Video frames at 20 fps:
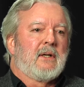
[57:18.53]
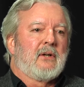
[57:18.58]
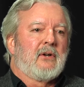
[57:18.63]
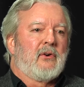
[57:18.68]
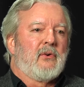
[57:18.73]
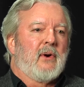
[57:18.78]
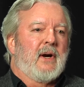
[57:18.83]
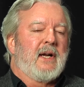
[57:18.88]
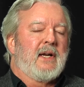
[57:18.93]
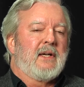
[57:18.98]

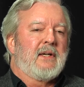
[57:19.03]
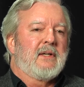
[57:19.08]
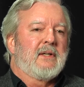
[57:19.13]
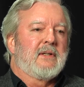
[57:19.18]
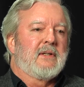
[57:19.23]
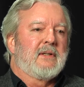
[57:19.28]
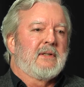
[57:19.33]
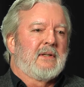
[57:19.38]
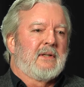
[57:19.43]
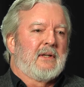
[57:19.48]
great
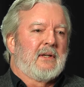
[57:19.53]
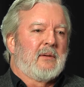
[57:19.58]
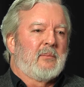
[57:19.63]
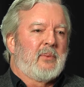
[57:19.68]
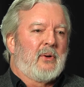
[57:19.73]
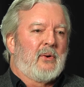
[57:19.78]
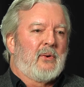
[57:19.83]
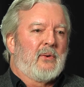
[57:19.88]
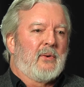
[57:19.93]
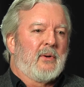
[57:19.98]

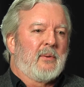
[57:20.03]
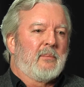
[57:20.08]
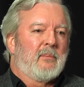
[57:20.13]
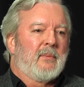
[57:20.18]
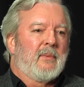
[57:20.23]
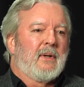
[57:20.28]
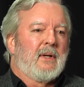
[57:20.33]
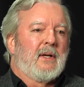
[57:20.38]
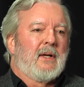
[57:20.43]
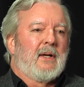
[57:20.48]
poem
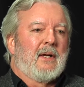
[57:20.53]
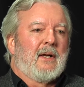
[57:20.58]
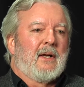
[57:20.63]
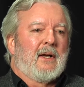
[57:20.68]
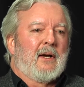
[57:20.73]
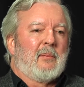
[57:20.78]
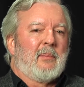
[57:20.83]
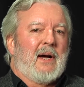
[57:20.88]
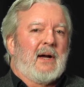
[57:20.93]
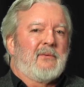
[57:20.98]

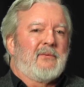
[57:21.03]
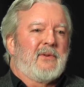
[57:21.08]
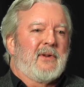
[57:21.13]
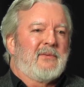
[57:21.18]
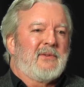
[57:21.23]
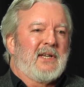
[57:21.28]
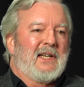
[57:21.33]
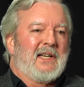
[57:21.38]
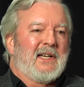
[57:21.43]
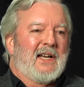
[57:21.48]
about
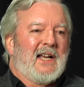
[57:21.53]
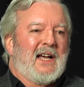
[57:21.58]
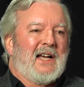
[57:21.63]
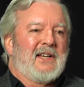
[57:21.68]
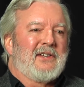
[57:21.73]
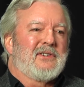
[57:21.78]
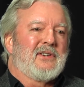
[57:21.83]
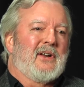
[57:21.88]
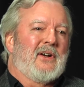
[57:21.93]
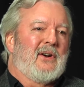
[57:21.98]
15
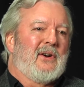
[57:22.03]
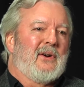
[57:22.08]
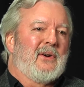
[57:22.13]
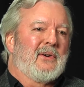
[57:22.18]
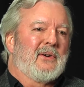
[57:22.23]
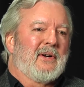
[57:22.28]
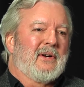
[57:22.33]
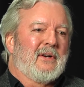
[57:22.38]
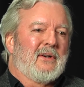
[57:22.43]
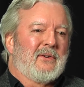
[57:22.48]
lines
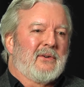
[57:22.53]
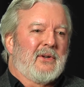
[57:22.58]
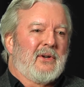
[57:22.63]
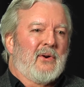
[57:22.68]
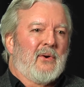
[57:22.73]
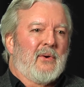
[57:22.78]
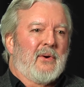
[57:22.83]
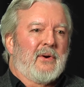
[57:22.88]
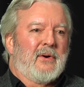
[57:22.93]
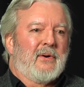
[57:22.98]
long on the
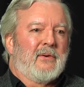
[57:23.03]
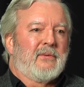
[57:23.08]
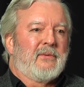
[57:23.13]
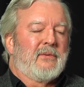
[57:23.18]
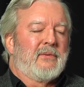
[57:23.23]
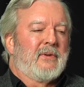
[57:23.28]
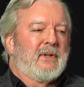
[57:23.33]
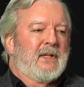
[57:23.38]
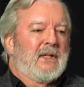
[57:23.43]
order of